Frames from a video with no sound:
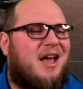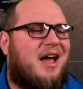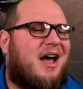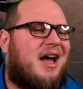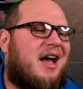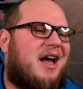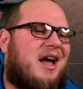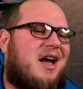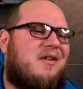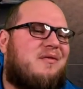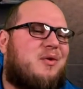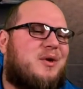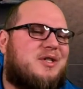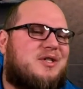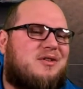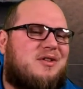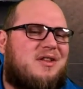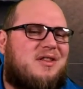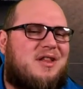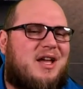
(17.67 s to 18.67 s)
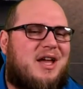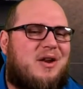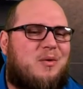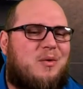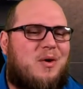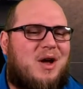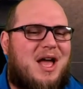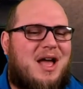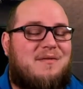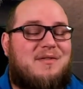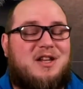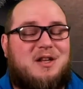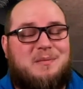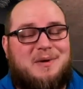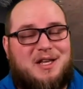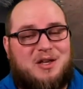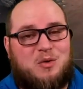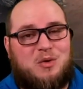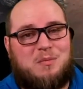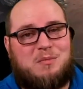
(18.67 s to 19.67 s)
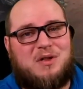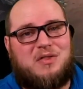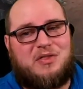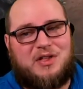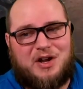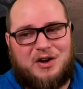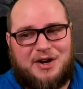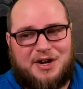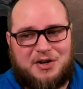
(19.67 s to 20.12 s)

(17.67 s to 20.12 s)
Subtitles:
Unfortunately, I don't have any of my equipment there,